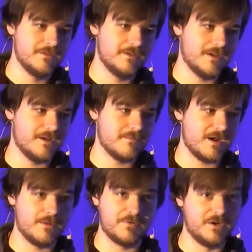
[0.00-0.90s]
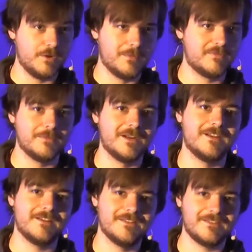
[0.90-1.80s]
Um, I'm gonna put in a whole bunch of
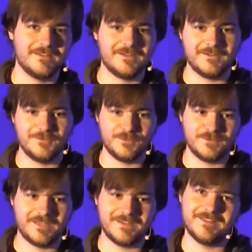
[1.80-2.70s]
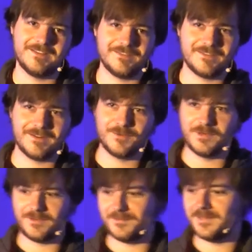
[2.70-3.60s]
money. It's like, okay, that's kind of
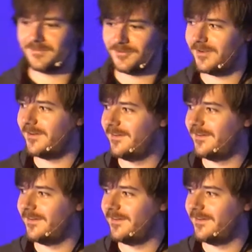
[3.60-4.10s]
weird, but sure.